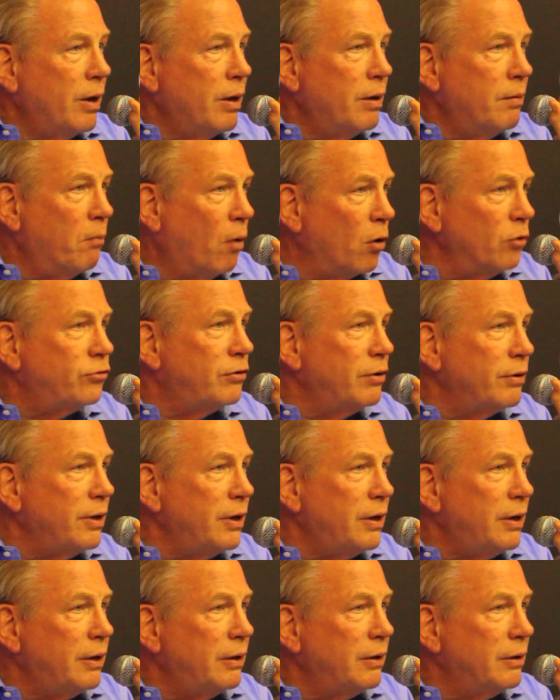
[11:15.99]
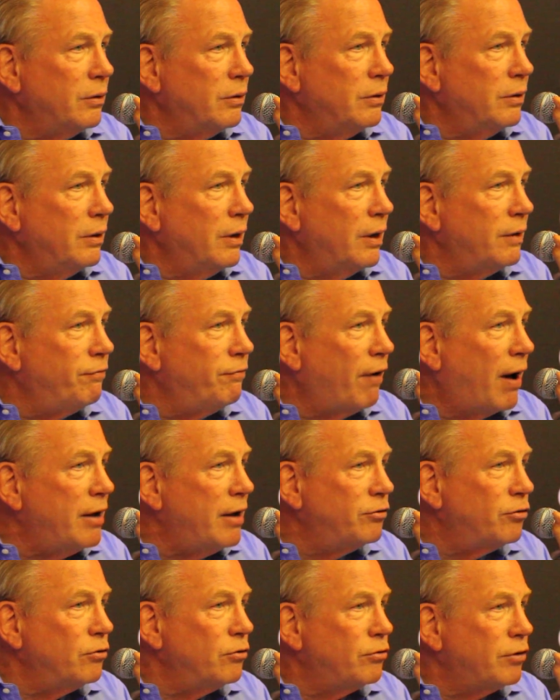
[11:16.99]
Most of the
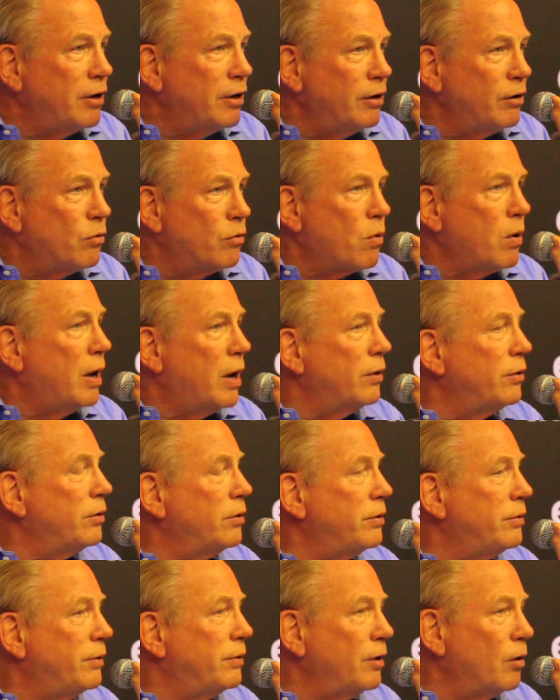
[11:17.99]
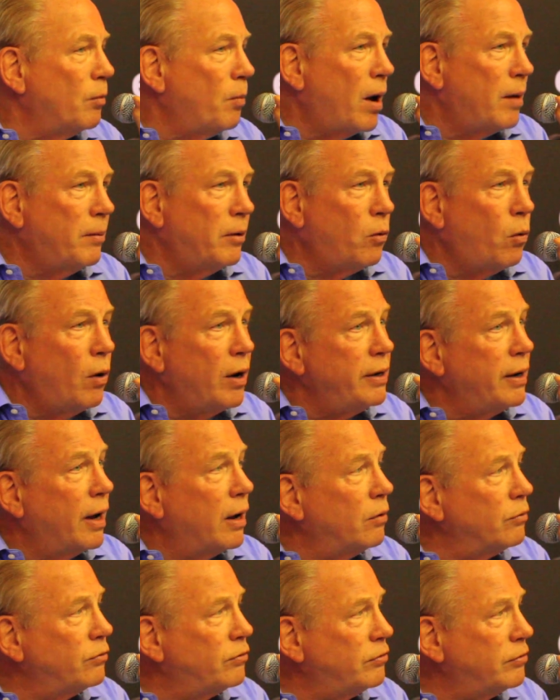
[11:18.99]
advisors in and around the Obama White
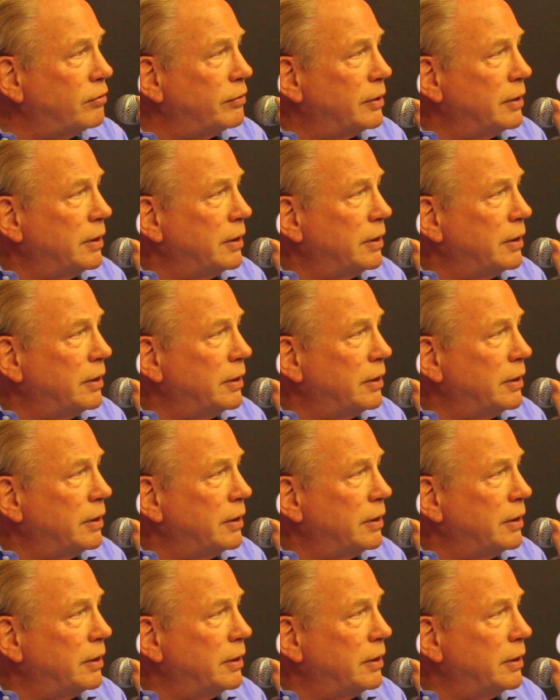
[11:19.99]
House,